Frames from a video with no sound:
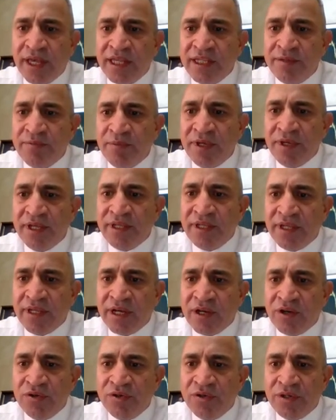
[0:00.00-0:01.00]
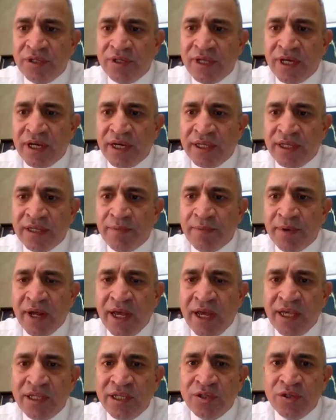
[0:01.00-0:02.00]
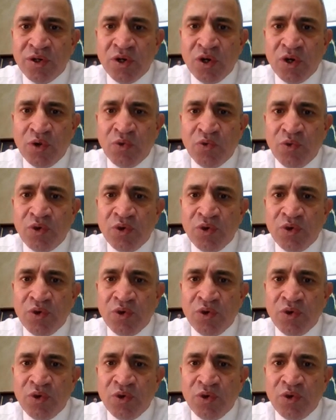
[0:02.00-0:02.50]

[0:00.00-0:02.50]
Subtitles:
That means the price